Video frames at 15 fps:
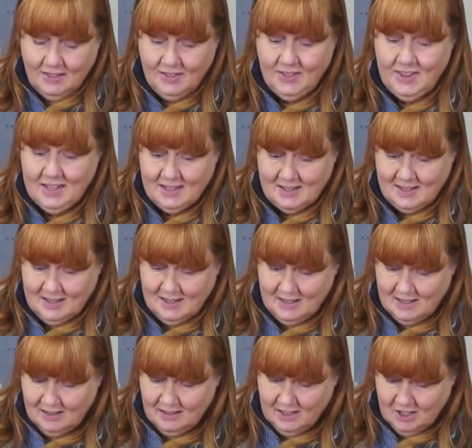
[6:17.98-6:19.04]
This is
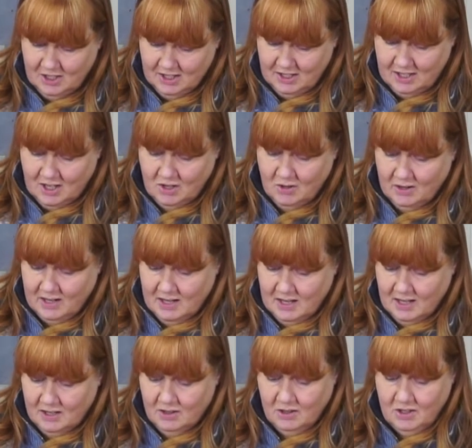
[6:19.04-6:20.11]
delicious. You can
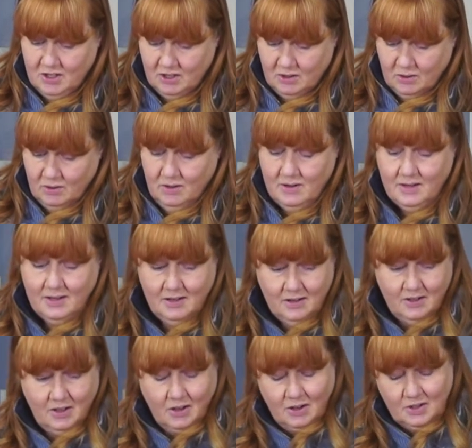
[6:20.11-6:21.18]
either do your
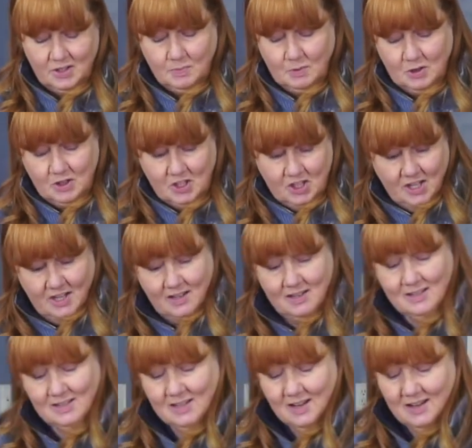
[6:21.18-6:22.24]
Jarlsberg
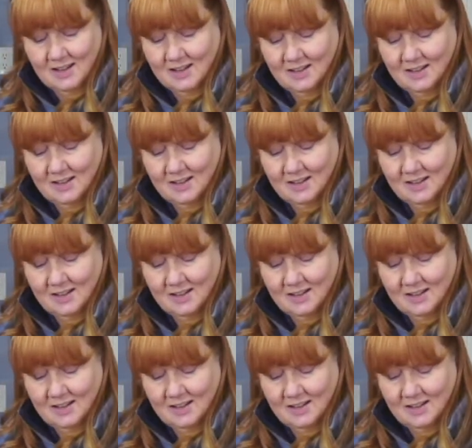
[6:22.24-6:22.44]
cheese,